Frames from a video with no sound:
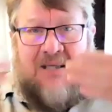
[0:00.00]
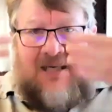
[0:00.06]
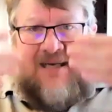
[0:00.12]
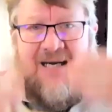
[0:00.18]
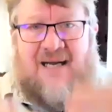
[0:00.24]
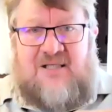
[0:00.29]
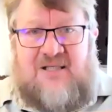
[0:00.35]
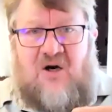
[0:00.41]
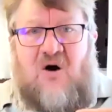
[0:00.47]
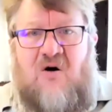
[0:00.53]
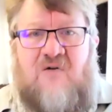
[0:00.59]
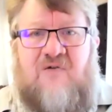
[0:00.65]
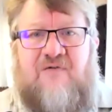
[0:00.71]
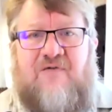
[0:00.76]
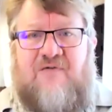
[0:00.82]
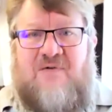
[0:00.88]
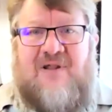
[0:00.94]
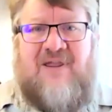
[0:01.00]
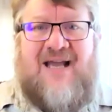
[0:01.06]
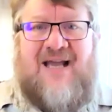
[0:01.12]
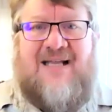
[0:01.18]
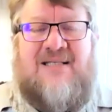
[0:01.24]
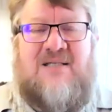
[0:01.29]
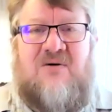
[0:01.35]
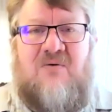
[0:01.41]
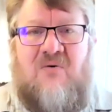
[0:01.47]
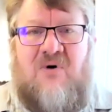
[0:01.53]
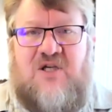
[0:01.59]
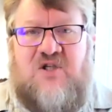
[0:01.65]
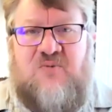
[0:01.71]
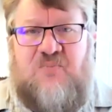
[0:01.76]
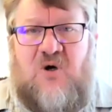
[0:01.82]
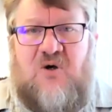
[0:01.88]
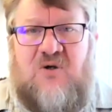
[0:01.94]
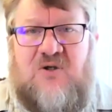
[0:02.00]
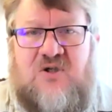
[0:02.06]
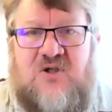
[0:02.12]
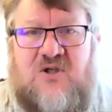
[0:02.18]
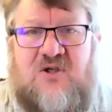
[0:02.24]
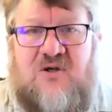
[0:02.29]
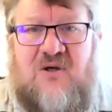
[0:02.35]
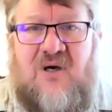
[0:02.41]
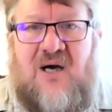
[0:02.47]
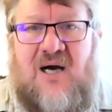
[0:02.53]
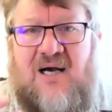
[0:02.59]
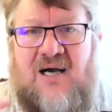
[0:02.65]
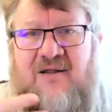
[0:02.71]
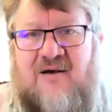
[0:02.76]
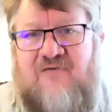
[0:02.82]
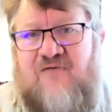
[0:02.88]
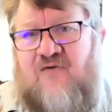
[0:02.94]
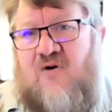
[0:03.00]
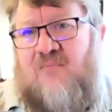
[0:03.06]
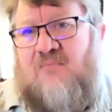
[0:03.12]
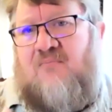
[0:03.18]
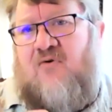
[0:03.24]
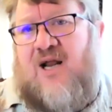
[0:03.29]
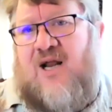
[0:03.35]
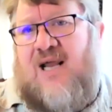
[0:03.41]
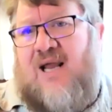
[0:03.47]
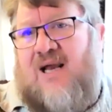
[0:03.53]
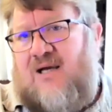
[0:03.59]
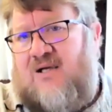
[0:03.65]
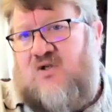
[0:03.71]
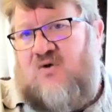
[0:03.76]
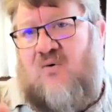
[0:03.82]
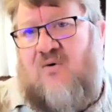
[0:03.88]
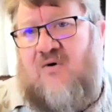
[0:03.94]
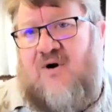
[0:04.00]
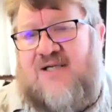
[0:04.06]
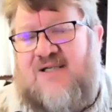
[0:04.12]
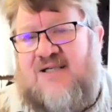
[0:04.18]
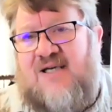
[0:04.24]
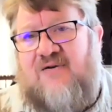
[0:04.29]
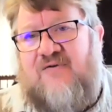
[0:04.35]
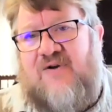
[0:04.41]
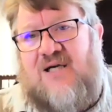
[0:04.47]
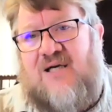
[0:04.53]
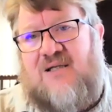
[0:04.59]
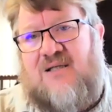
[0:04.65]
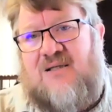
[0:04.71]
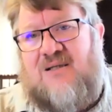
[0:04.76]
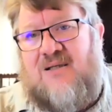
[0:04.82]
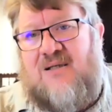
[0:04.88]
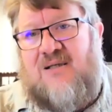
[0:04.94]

cut off that response, either from bringing it or receiving it.